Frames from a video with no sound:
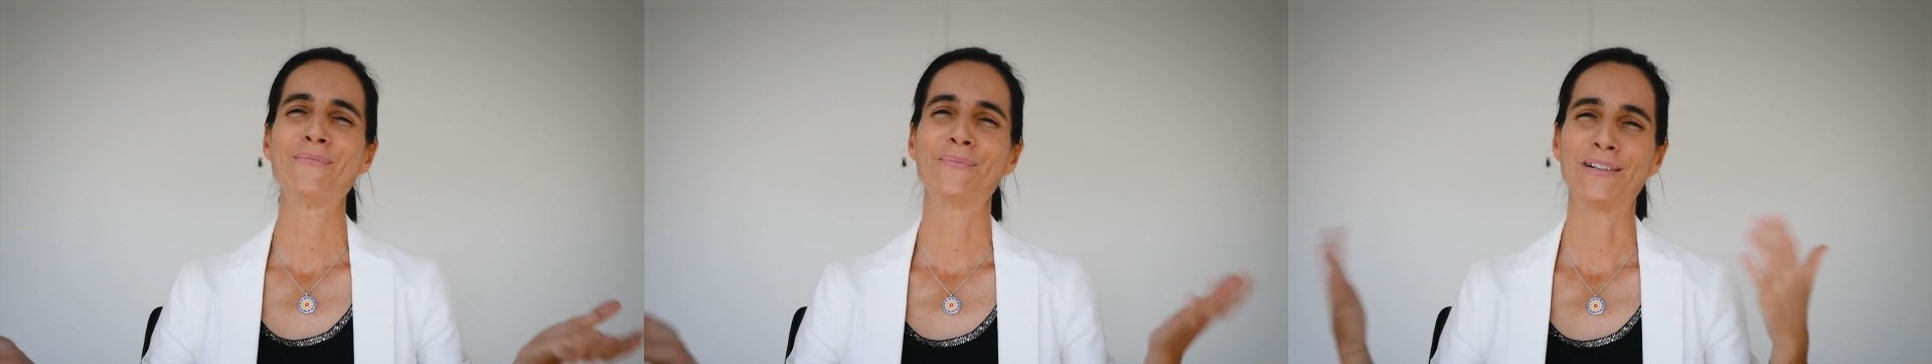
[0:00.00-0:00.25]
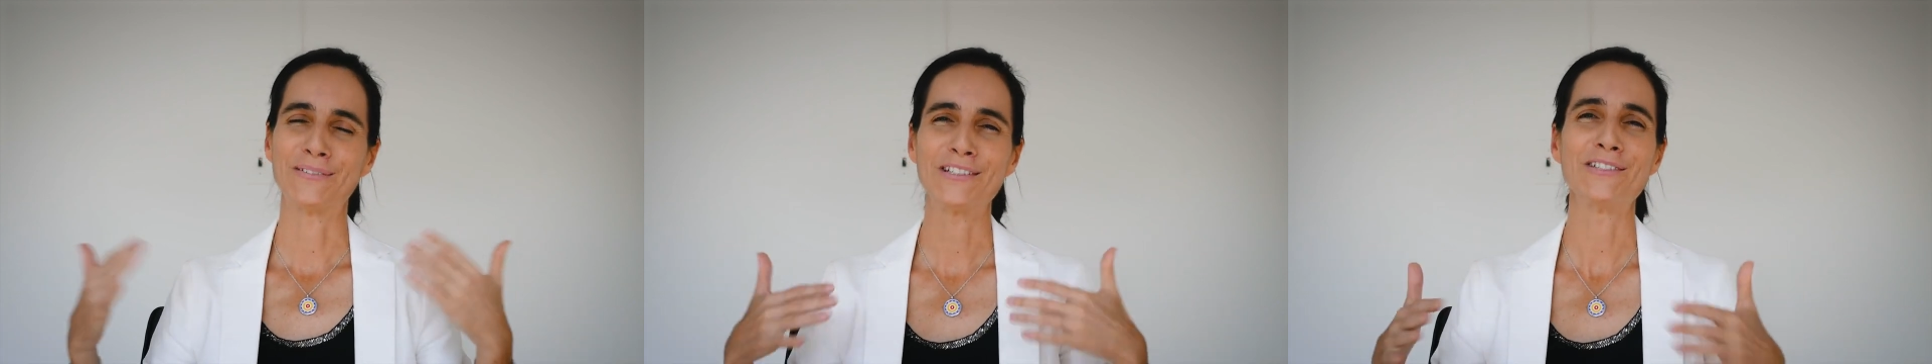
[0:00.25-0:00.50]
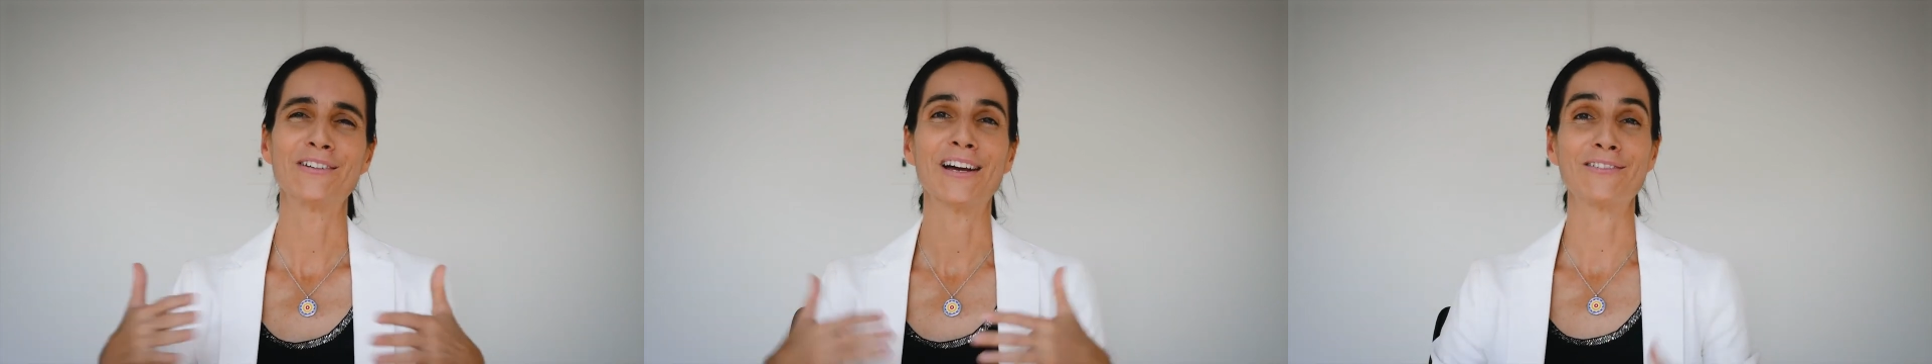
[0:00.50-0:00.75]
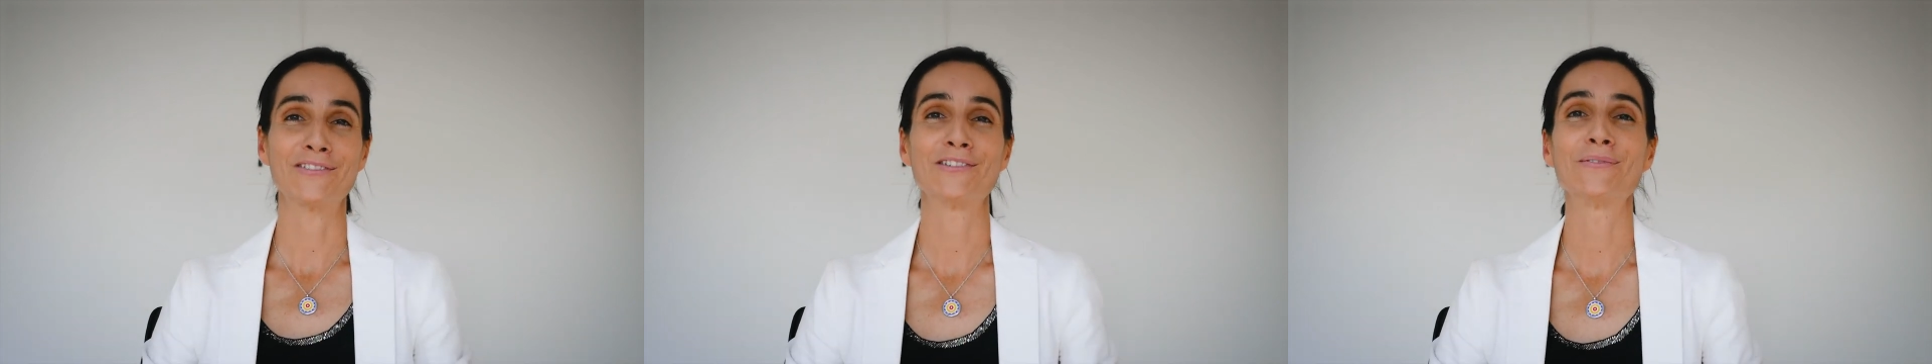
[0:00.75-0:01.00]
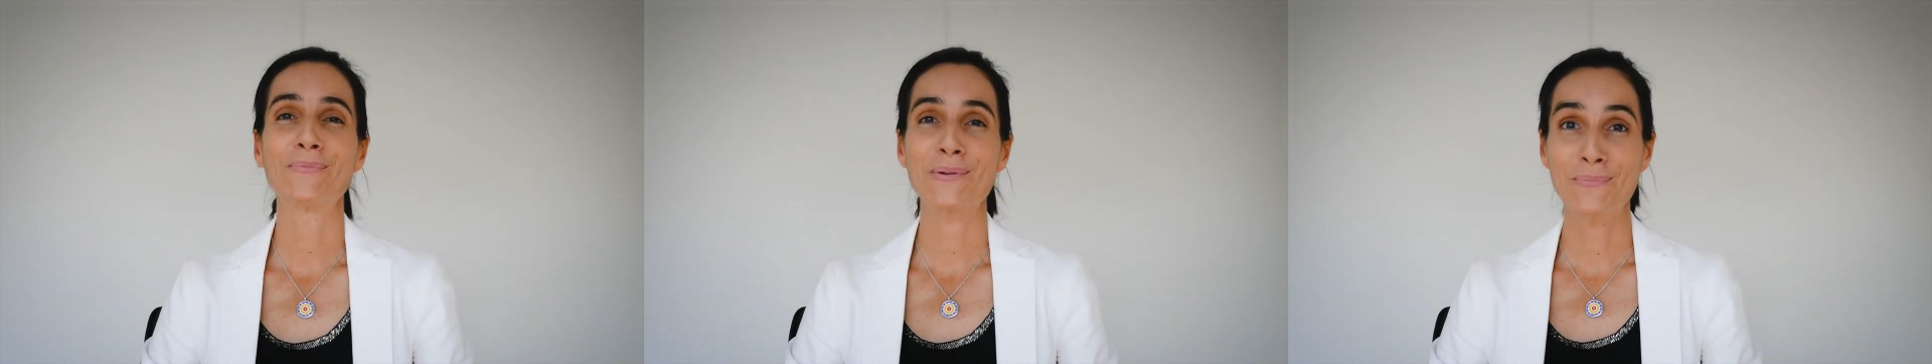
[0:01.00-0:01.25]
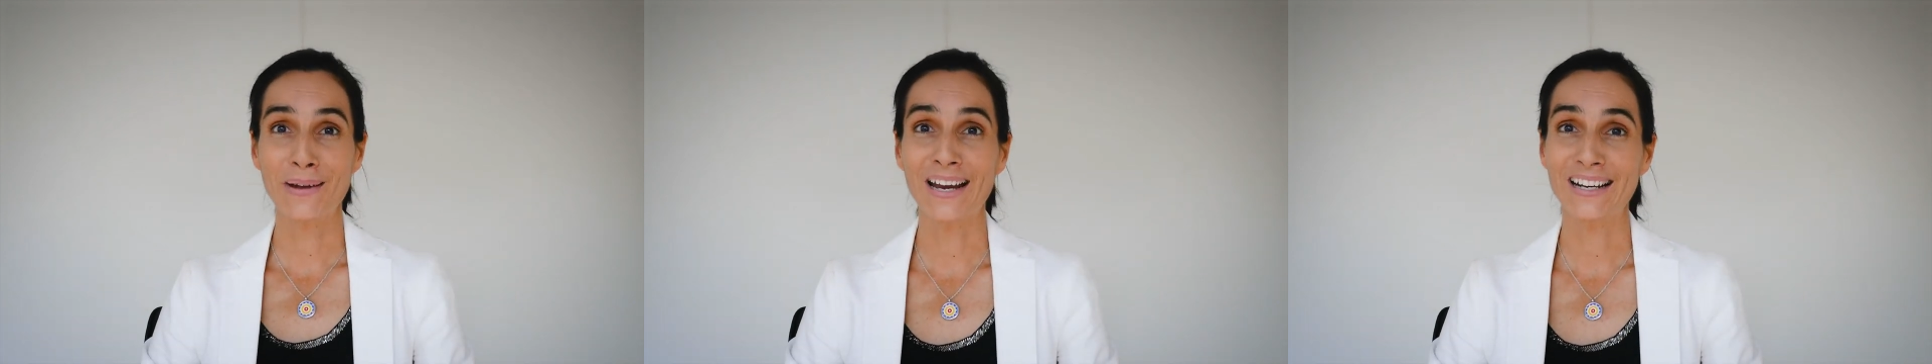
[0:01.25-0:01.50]
But we do have to
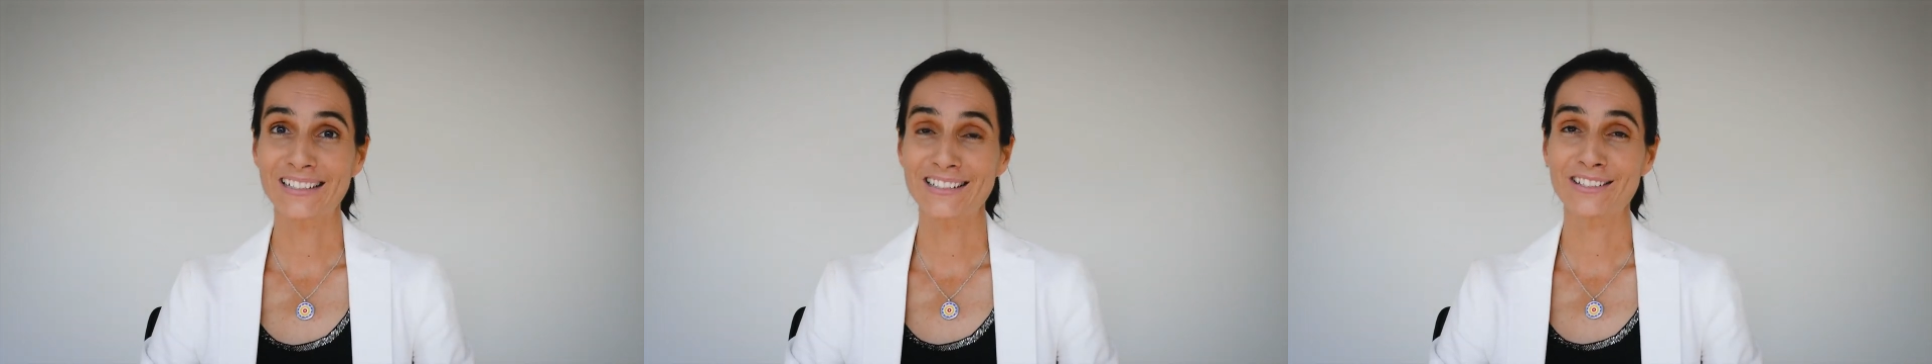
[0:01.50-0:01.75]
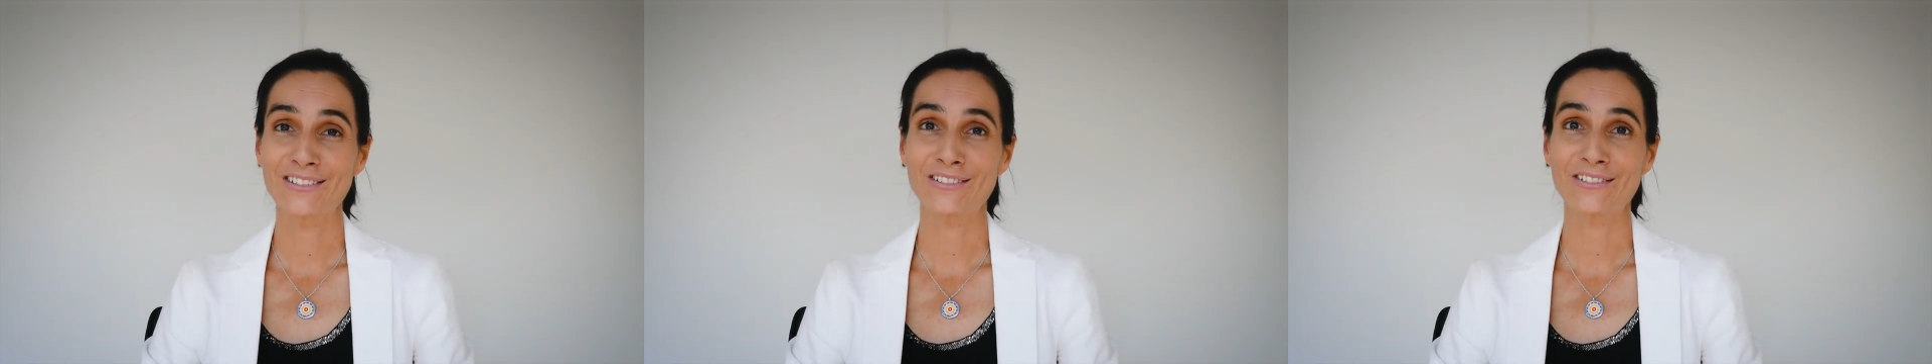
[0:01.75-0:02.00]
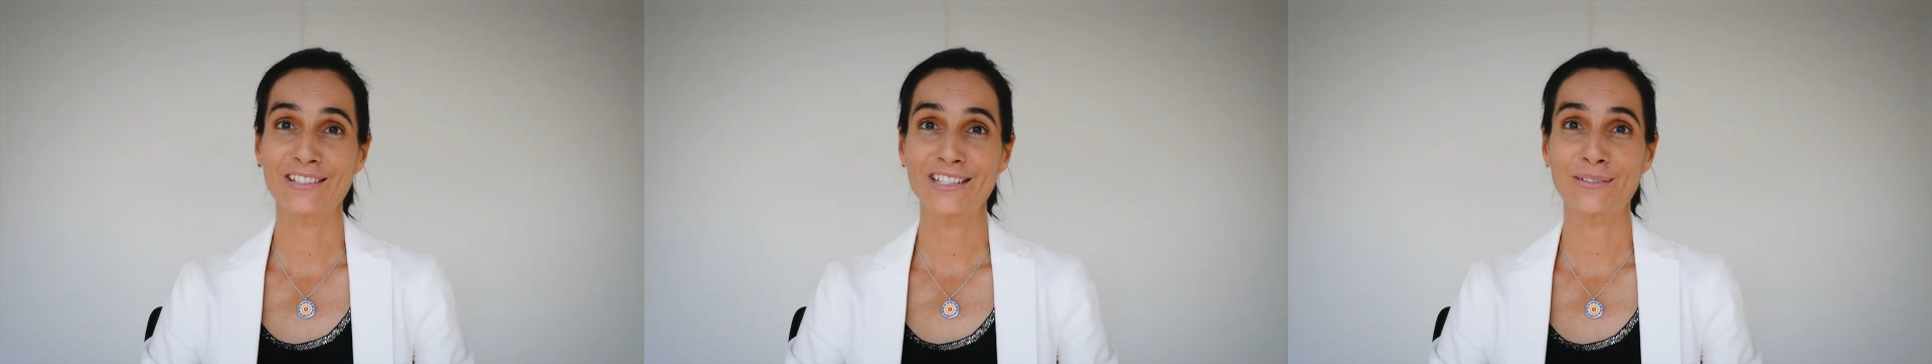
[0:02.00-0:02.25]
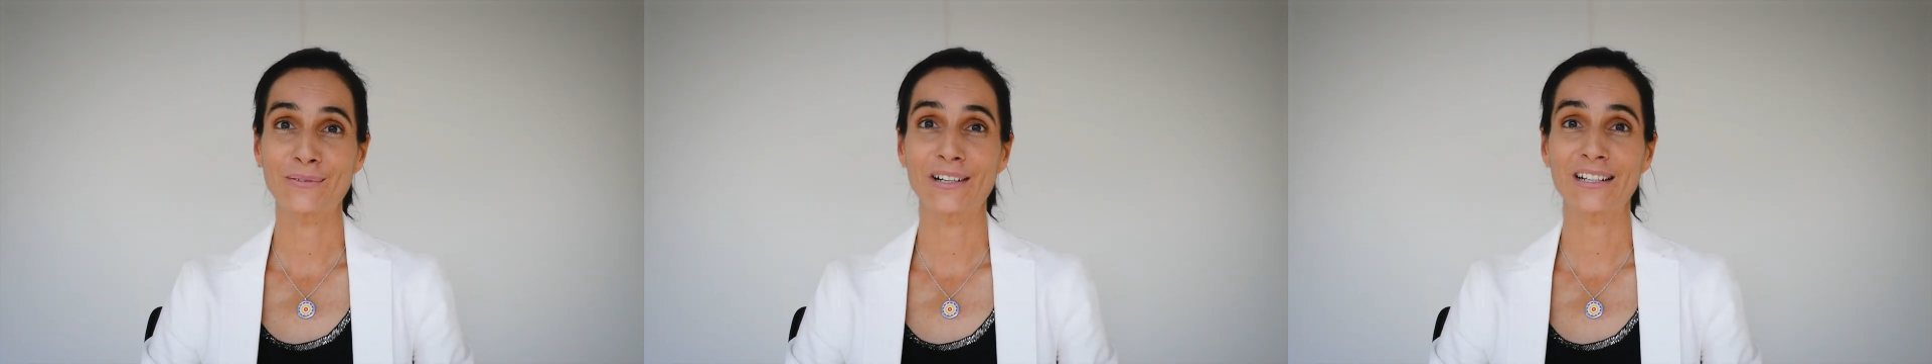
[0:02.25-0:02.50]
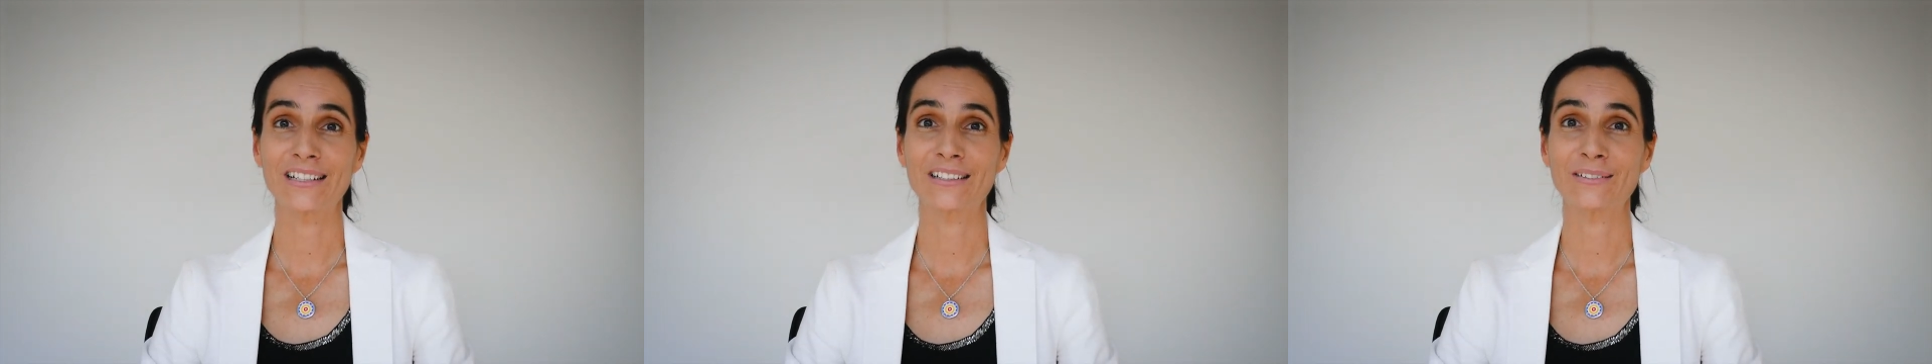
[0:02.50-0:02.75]
prepare to do this work